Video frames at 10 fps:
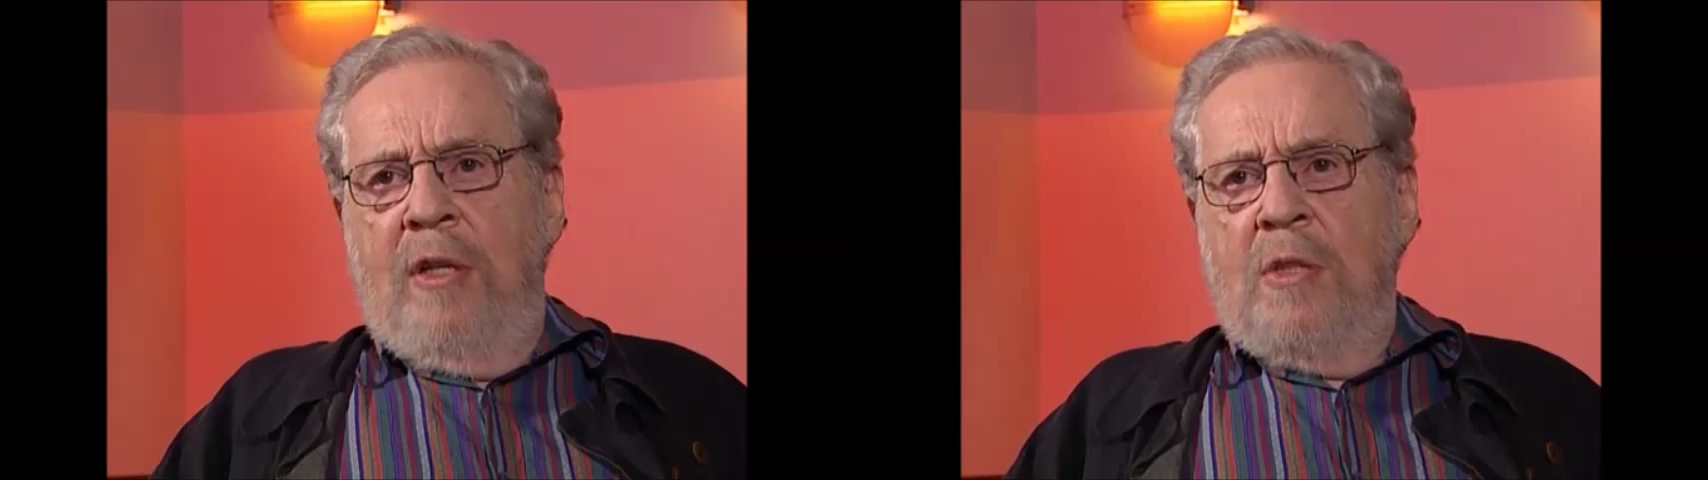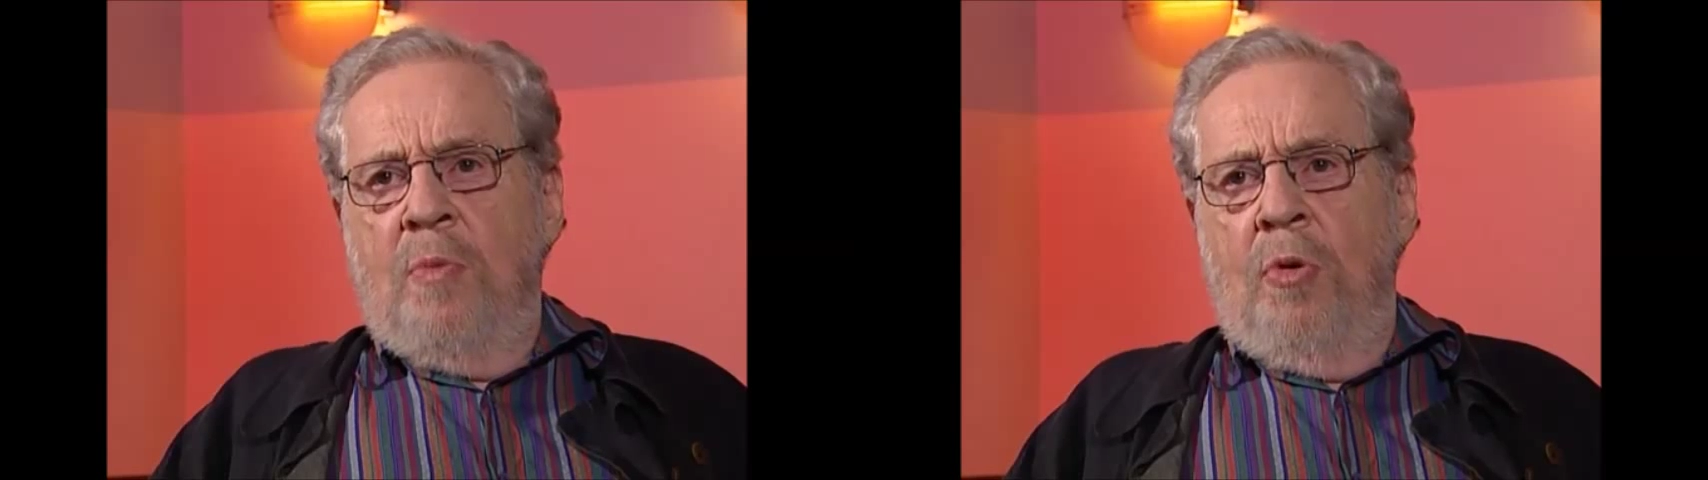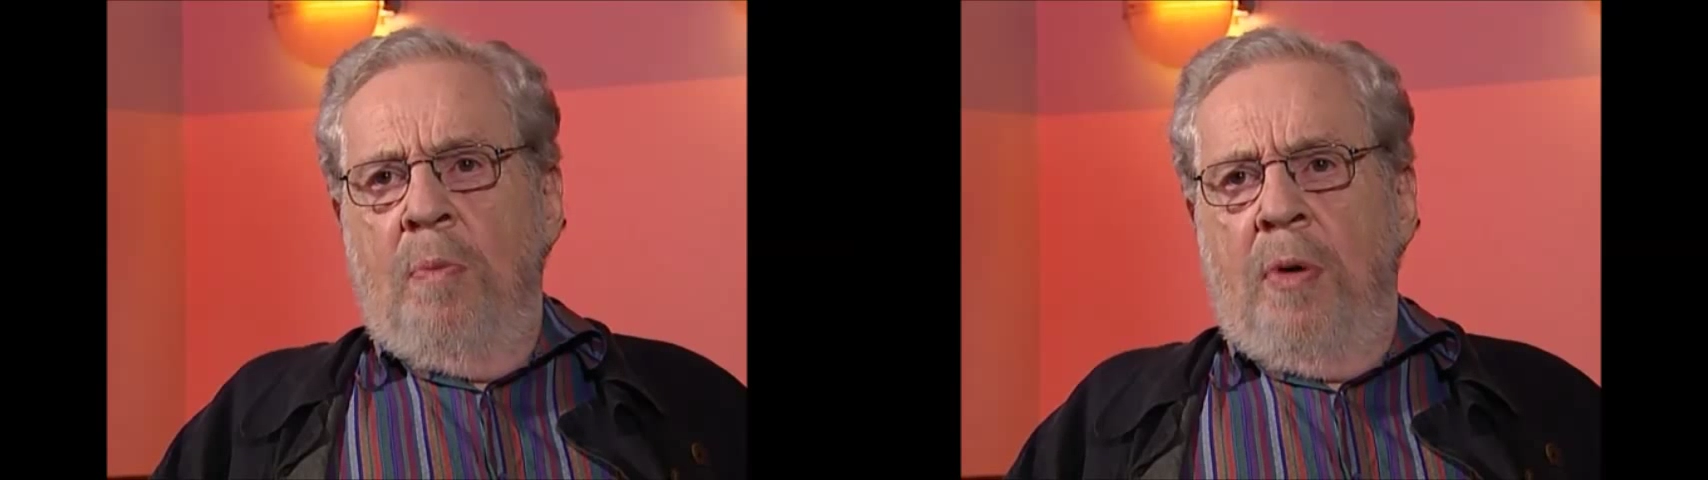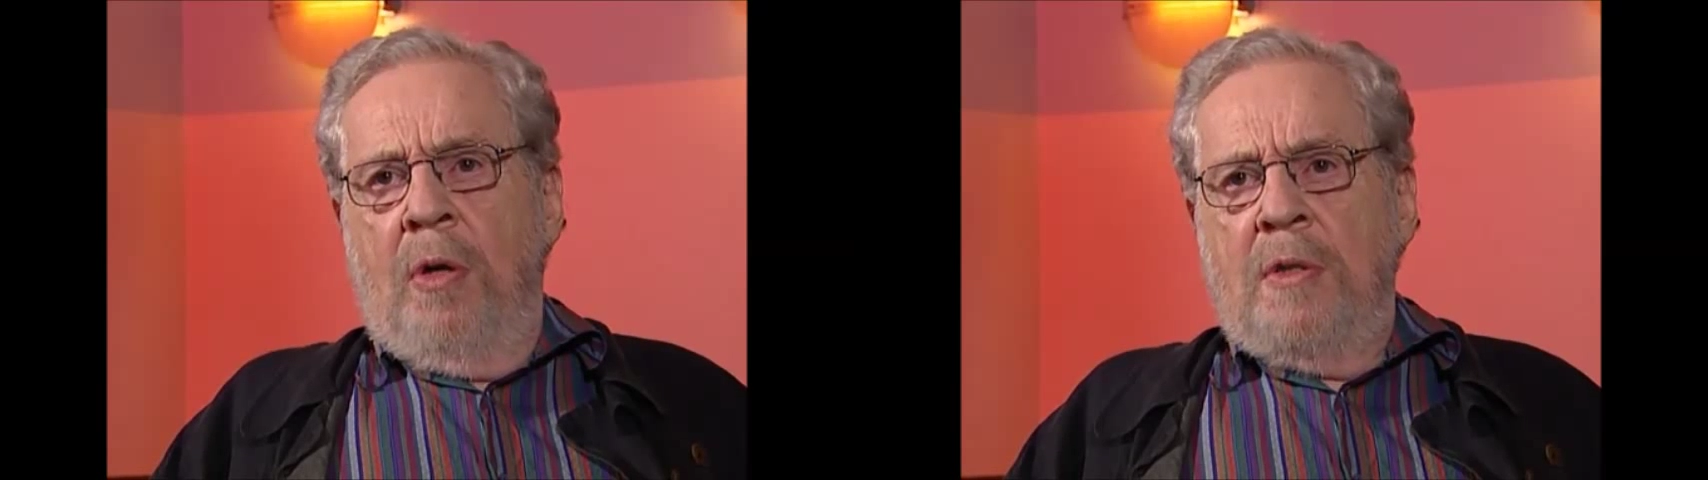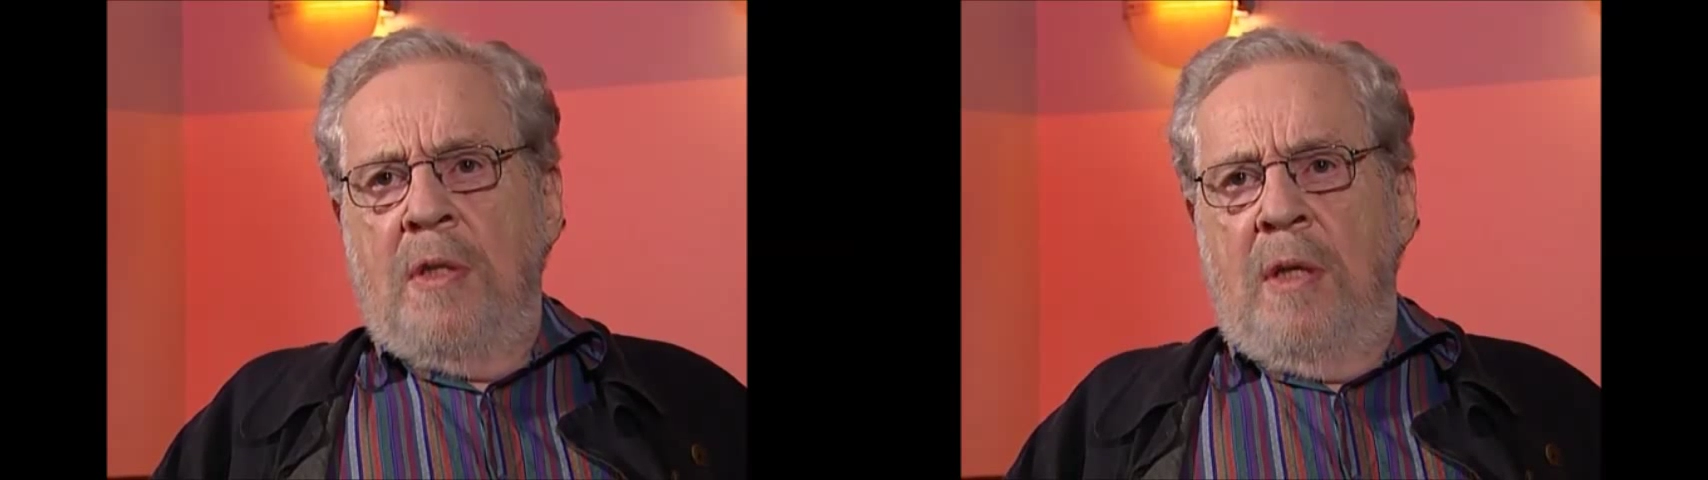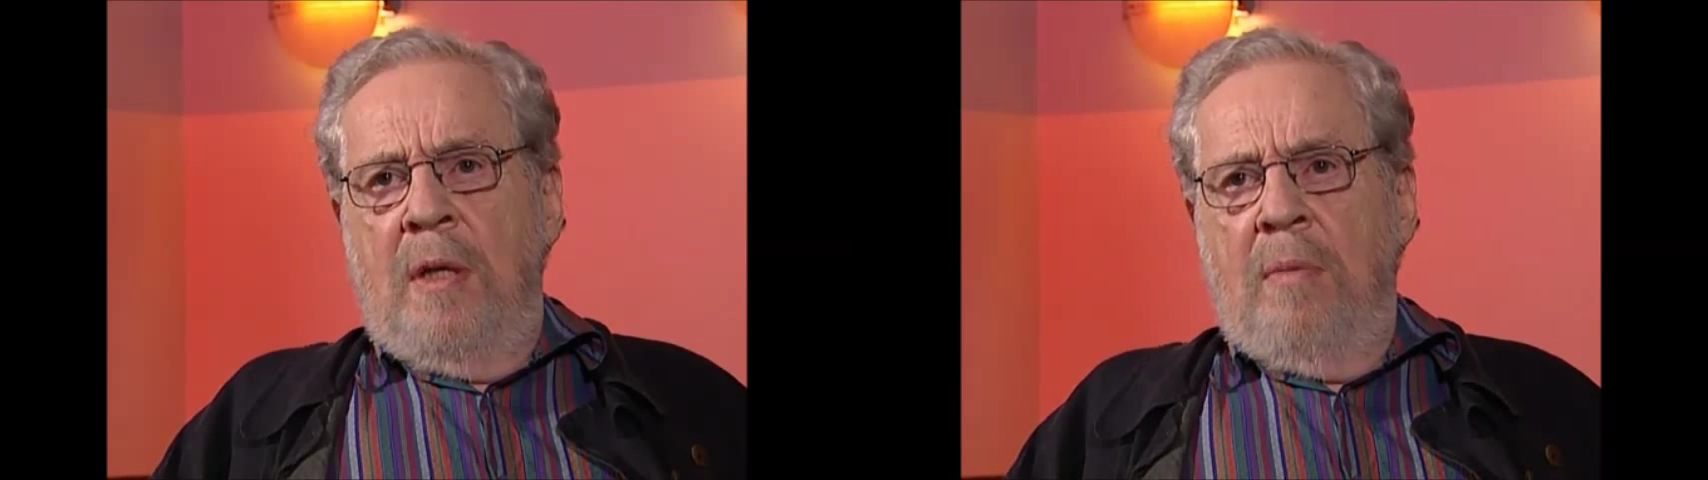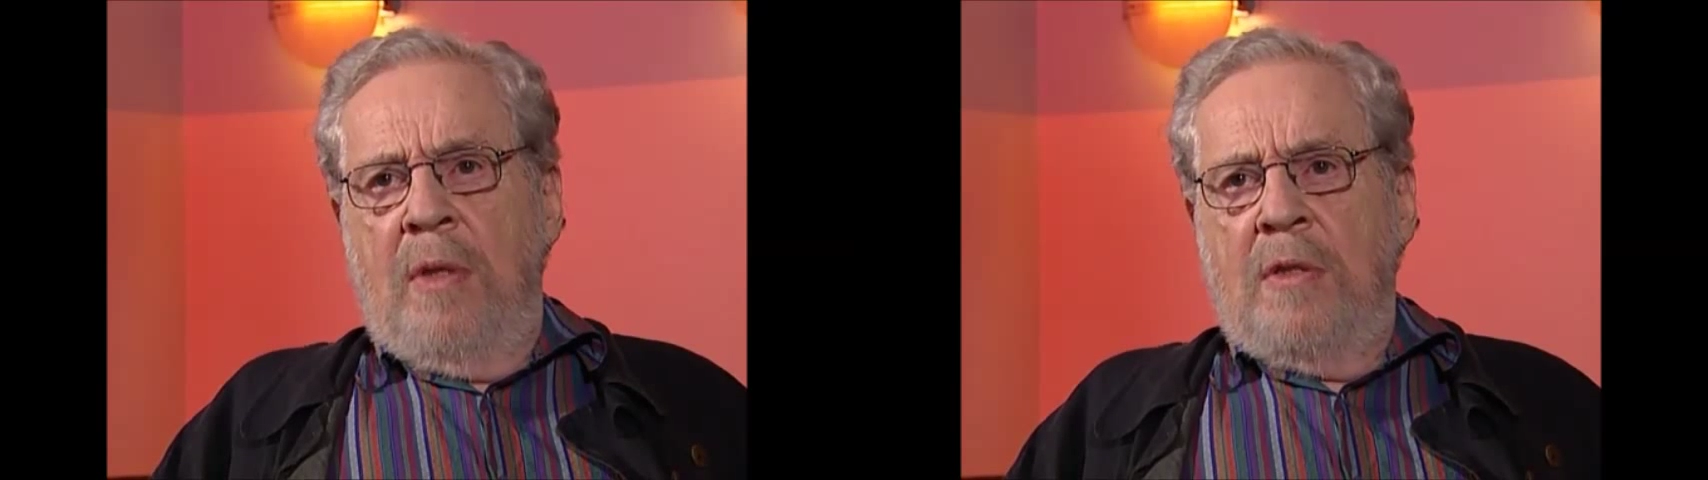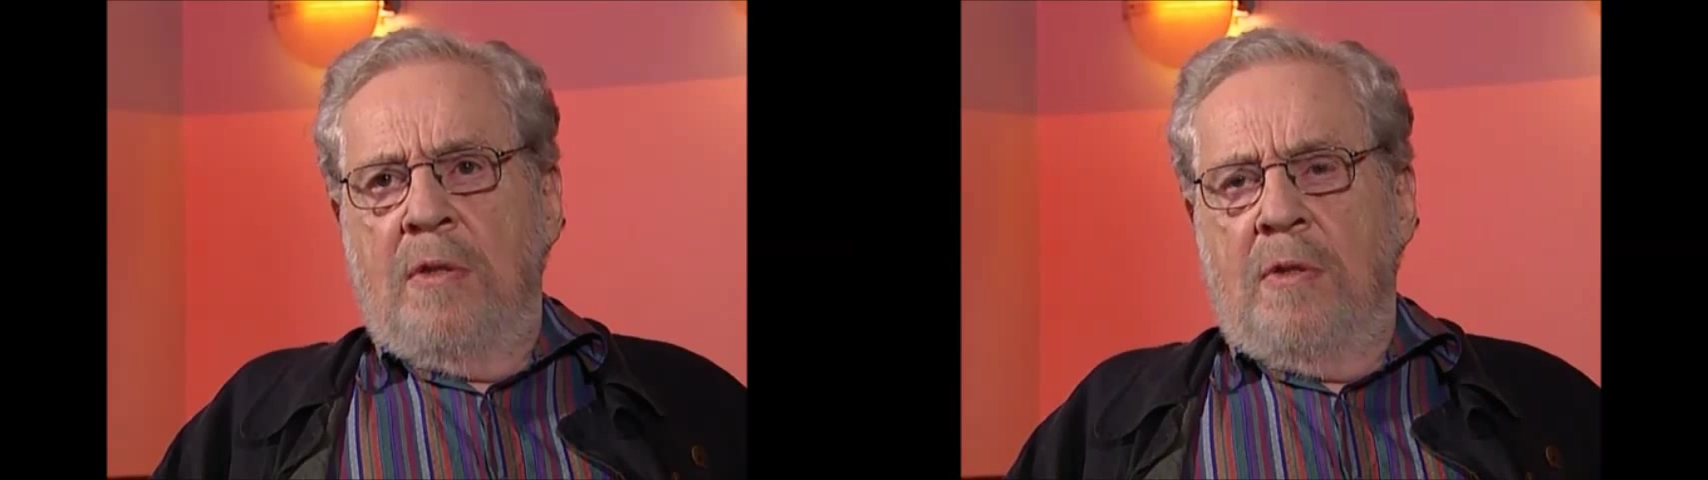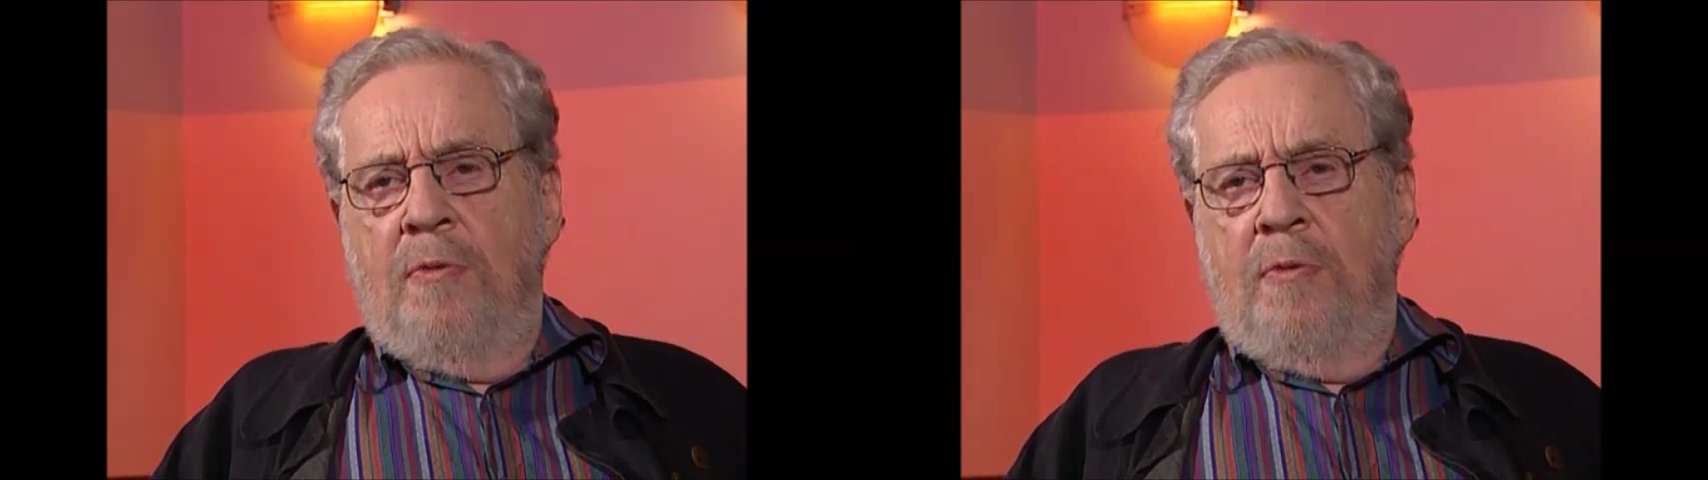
very small parts in Ingmar's